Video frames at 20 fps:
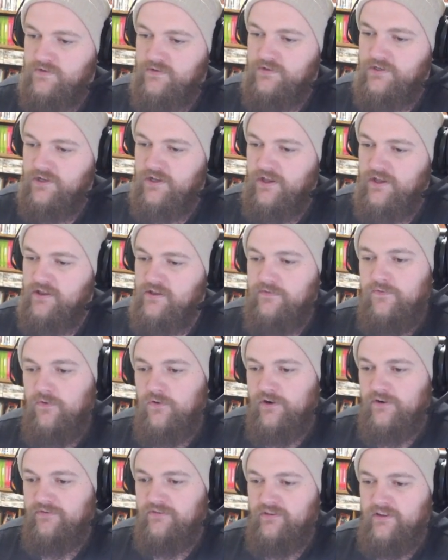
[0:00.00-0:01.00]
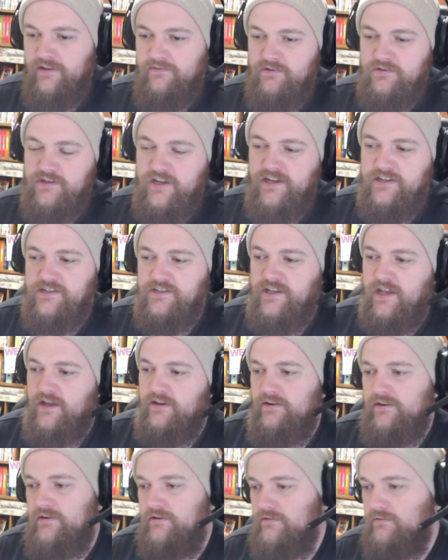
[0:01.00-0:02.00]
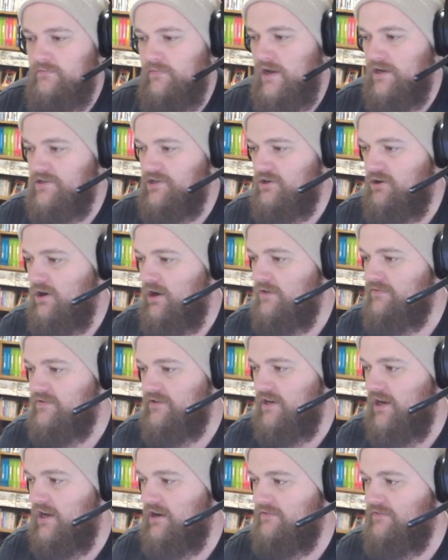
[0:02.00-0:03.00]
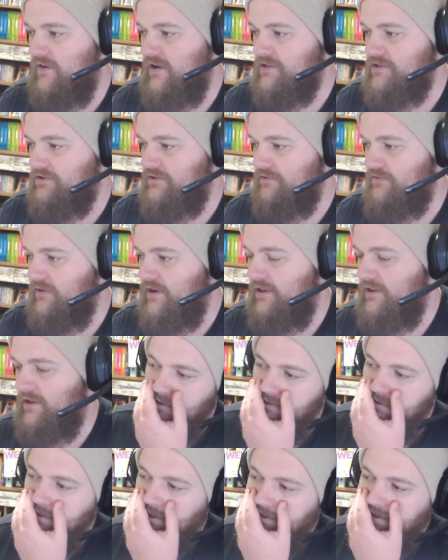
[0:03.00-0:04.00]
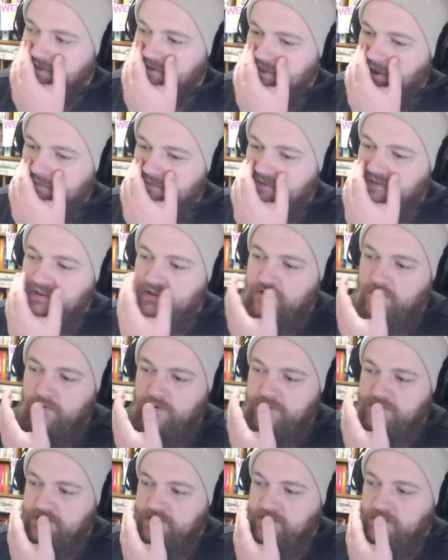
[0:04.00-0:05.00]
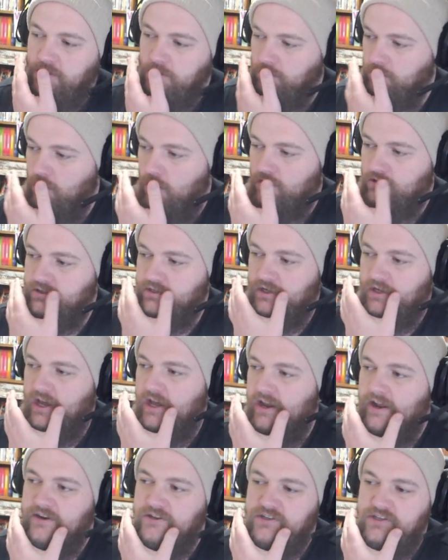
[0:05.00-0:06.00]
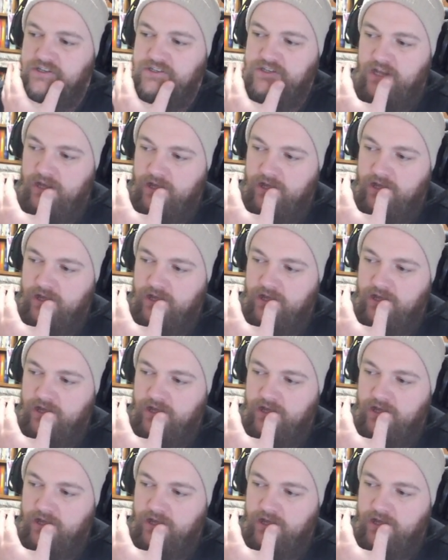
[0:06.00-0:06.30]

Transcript: So there's the 4 different levels, eh? Standard, Mastercrafted, Artificer, and Relic. So he's obviously all this is still locked, so you can't actually see